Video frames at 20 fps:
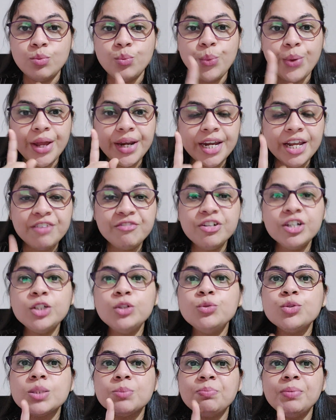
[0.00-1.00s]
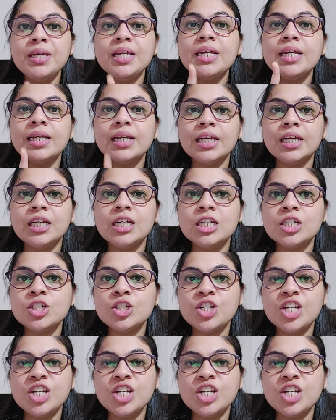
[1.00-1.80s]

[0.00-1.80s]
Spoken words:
Whenever you speak in English,